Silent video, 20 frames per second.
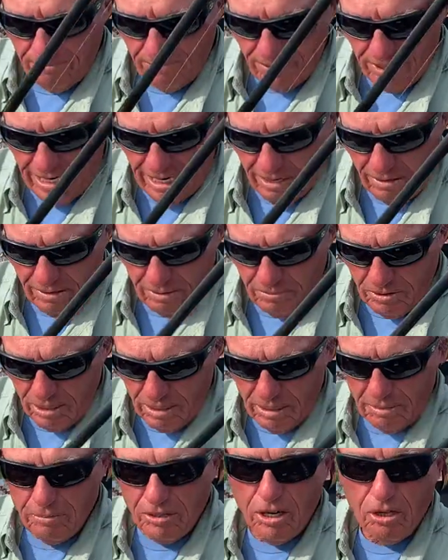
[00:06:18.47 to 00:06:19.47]
Now I'm
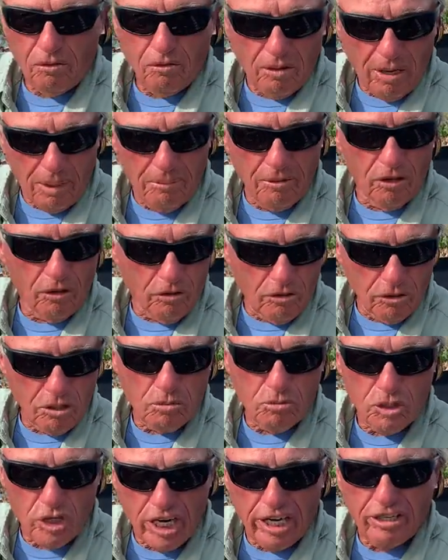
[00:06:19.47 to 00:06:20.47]
gonna throw some
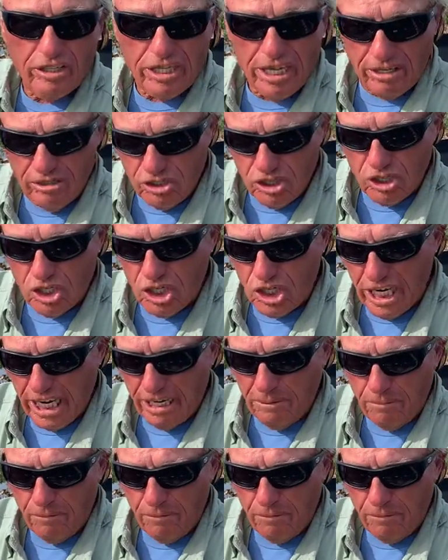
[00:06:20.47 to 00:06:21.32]
shiners out in just a second.